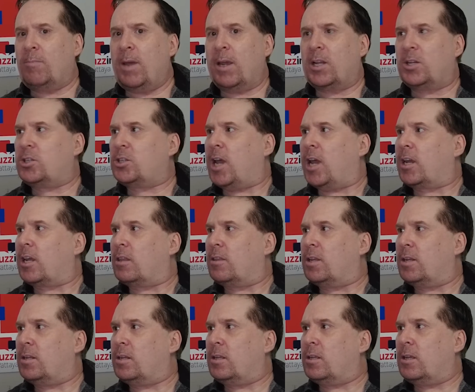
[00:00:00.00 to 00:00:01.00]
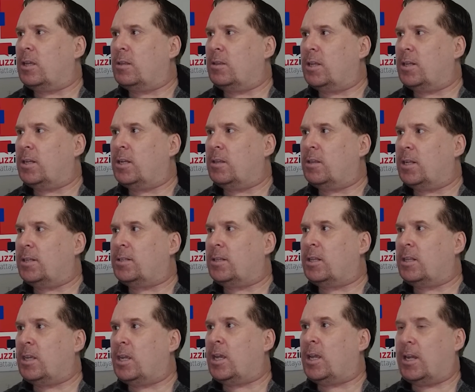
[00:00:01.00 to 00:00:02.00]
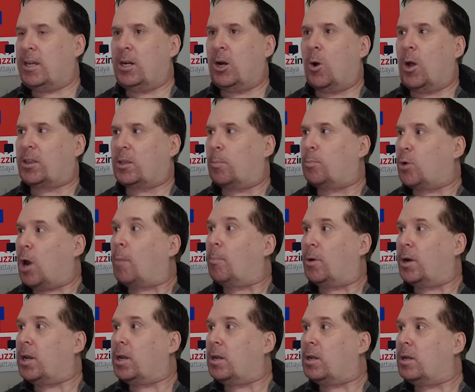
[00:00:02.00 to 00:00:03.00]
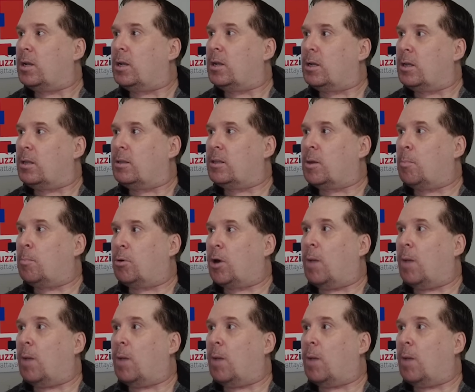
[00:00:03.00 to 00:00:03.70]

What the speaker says: make a check in the at the property, at